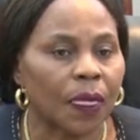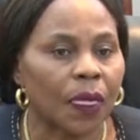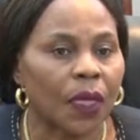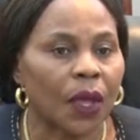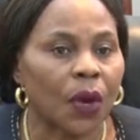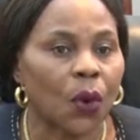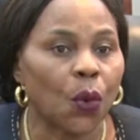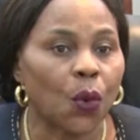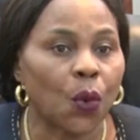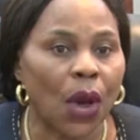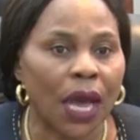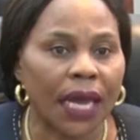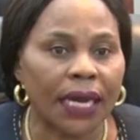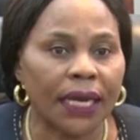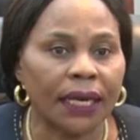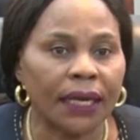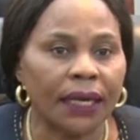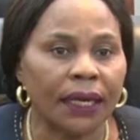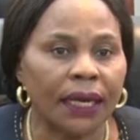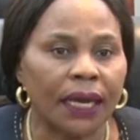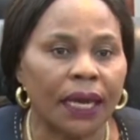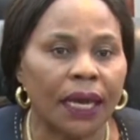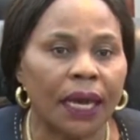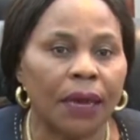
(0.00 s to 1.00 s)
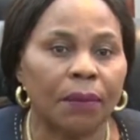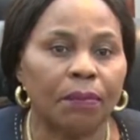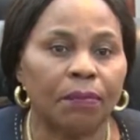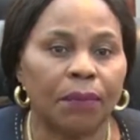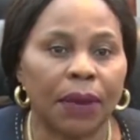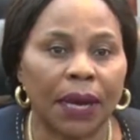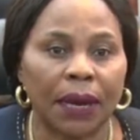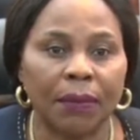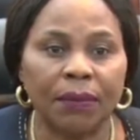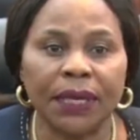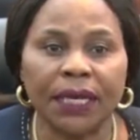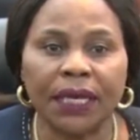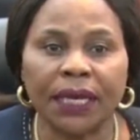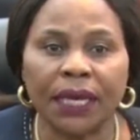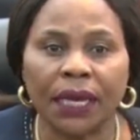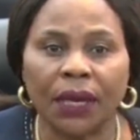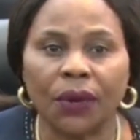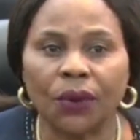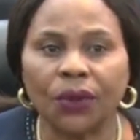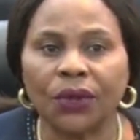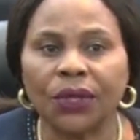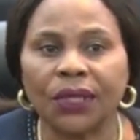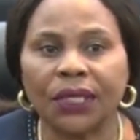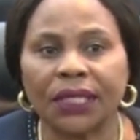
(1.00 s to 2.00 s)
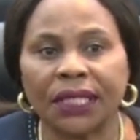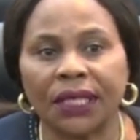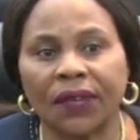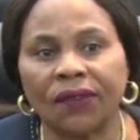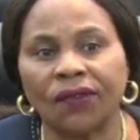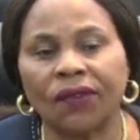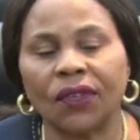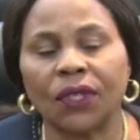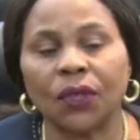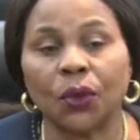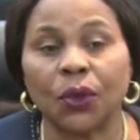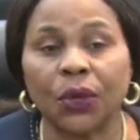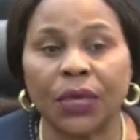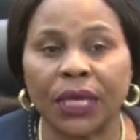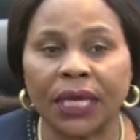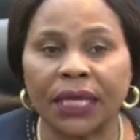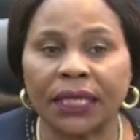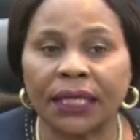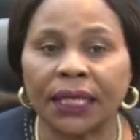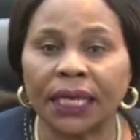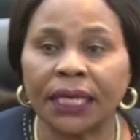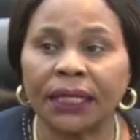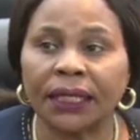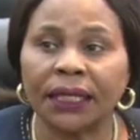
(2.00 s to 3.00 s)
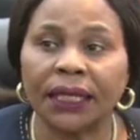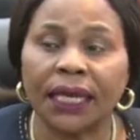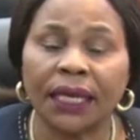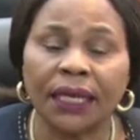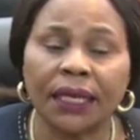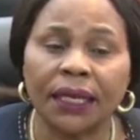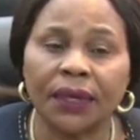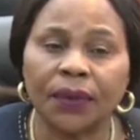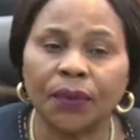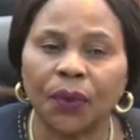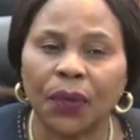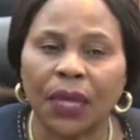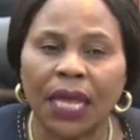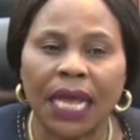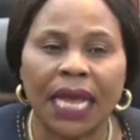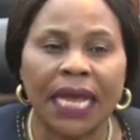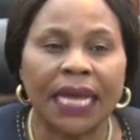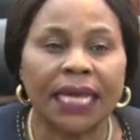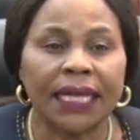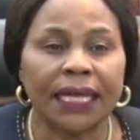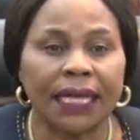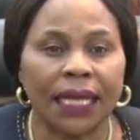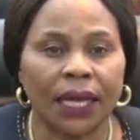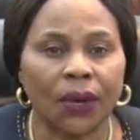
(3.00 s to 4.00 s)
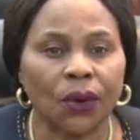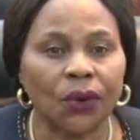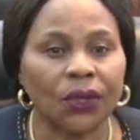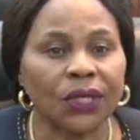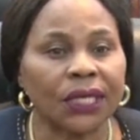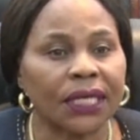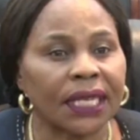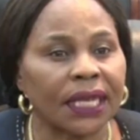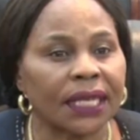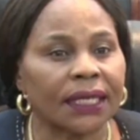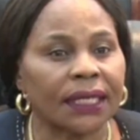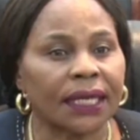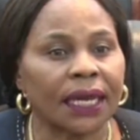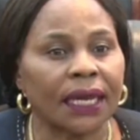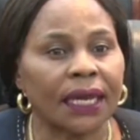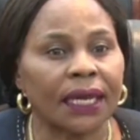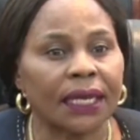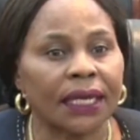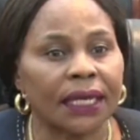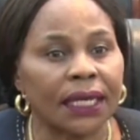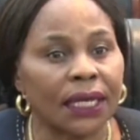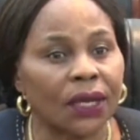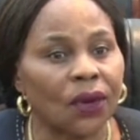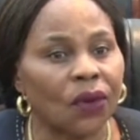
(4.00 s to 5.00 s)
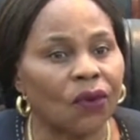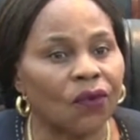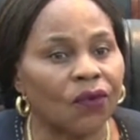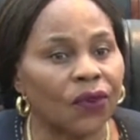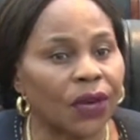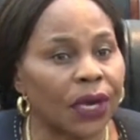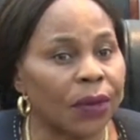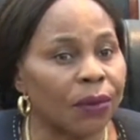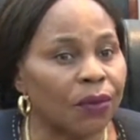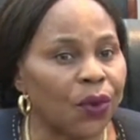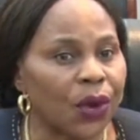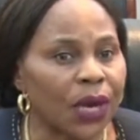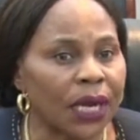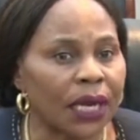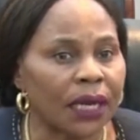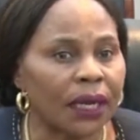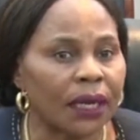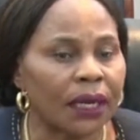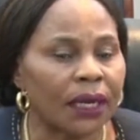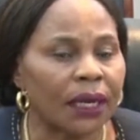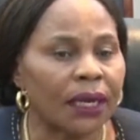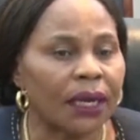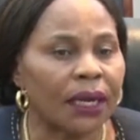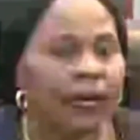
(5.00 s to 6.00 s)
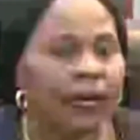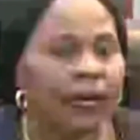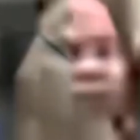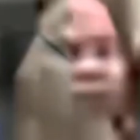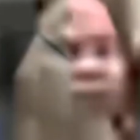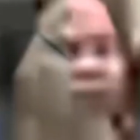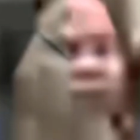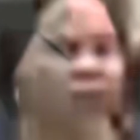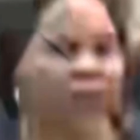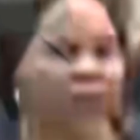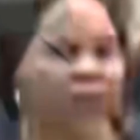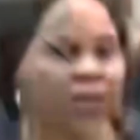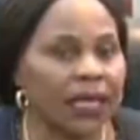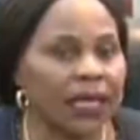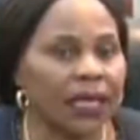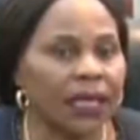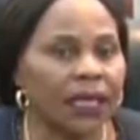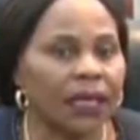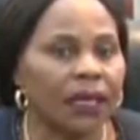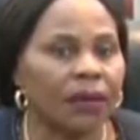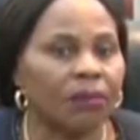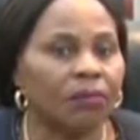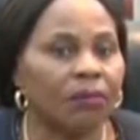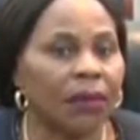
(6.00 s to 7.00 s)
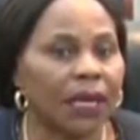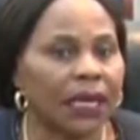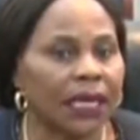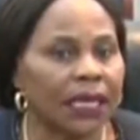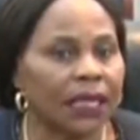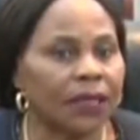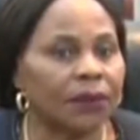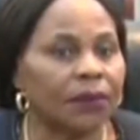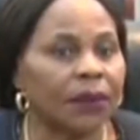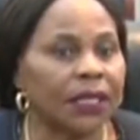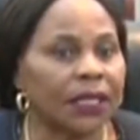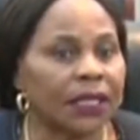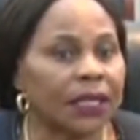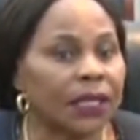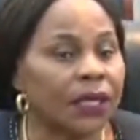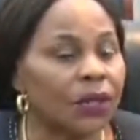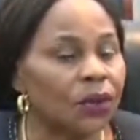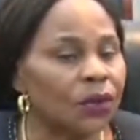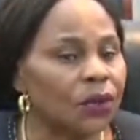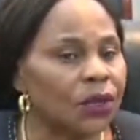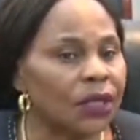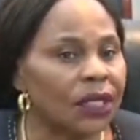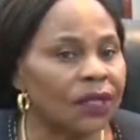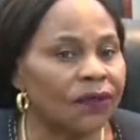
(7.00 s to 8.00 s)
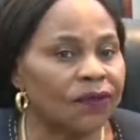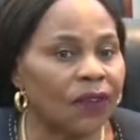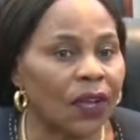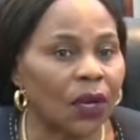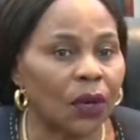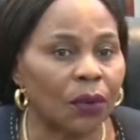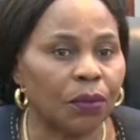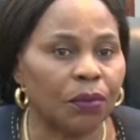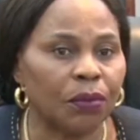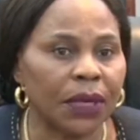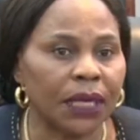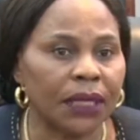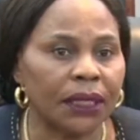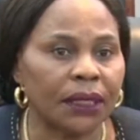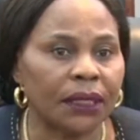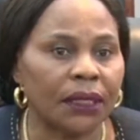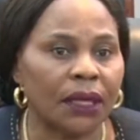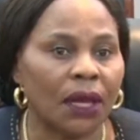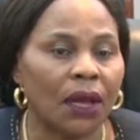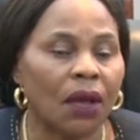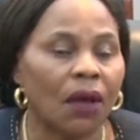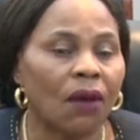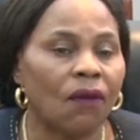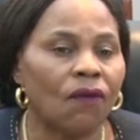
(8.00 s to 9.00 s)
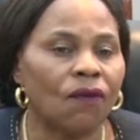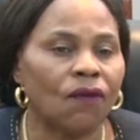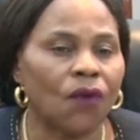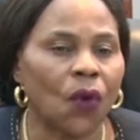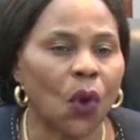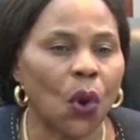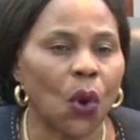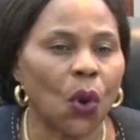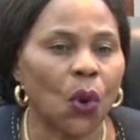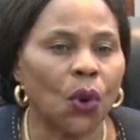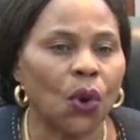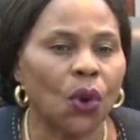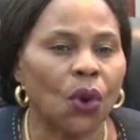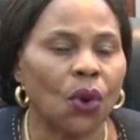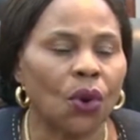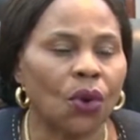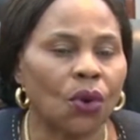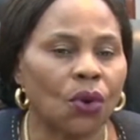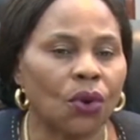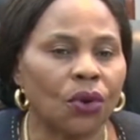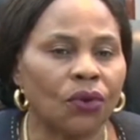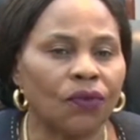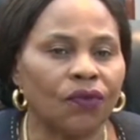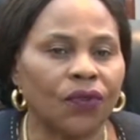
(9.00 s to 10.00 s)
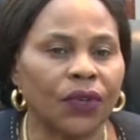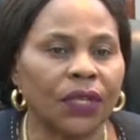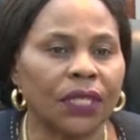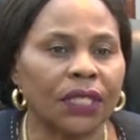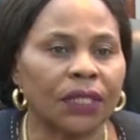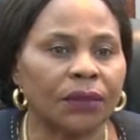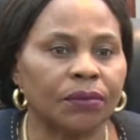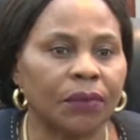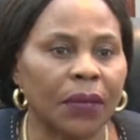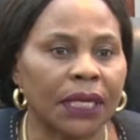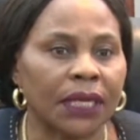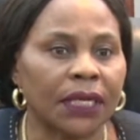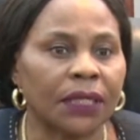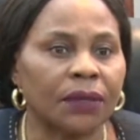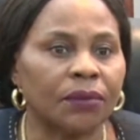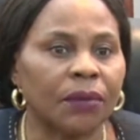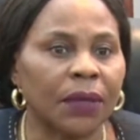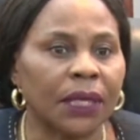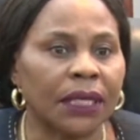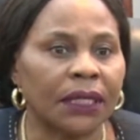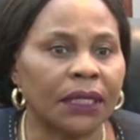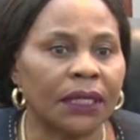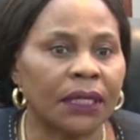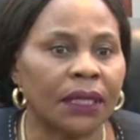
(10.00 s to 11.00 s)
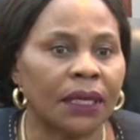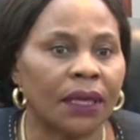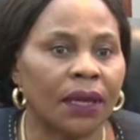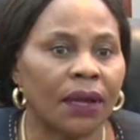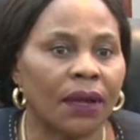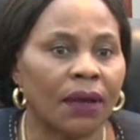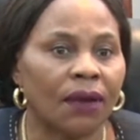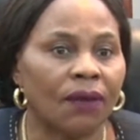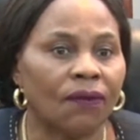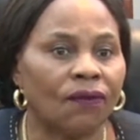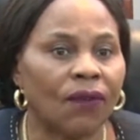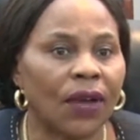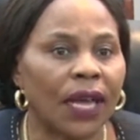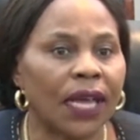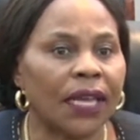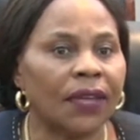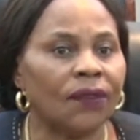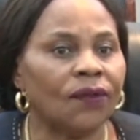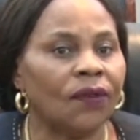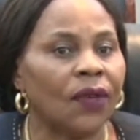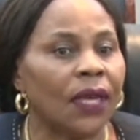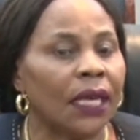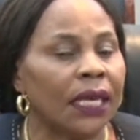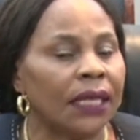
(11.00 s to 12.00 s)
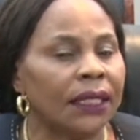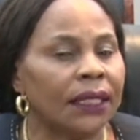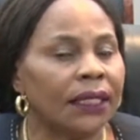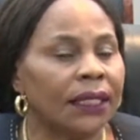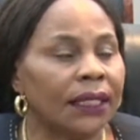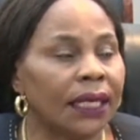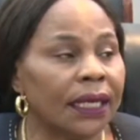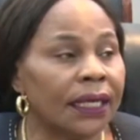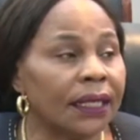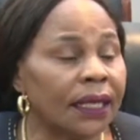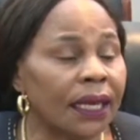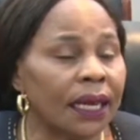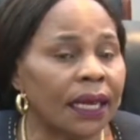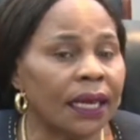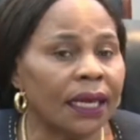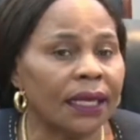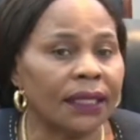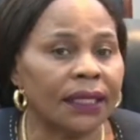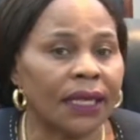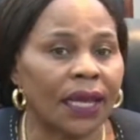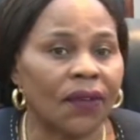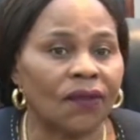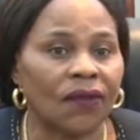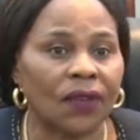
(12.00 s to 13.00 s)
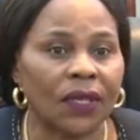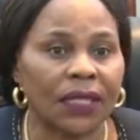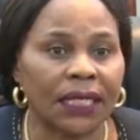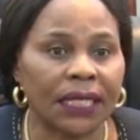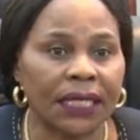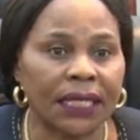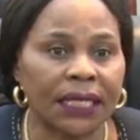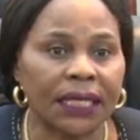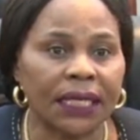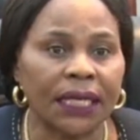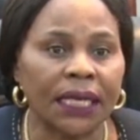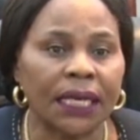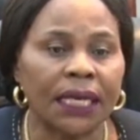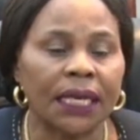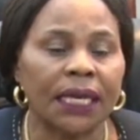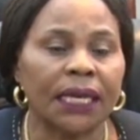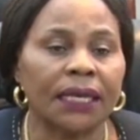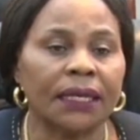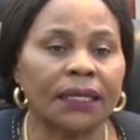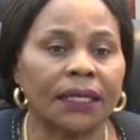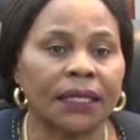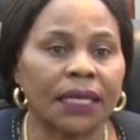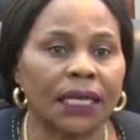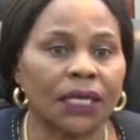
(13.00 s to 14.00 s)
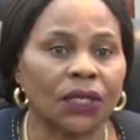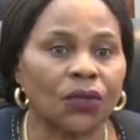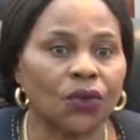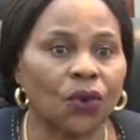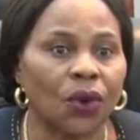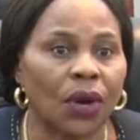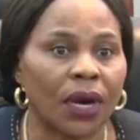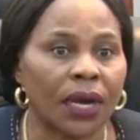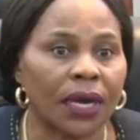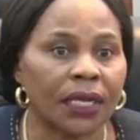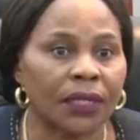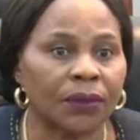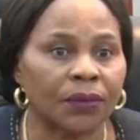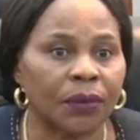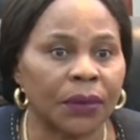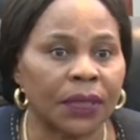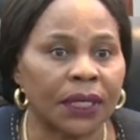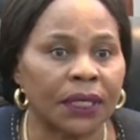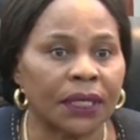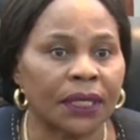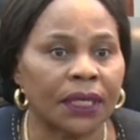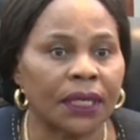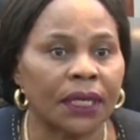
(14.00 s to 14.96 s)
1, public health service orientation, the health sector legal framework. 3, management skills development. 4, conflict management. 5, gender, diversity, and sexual harassment.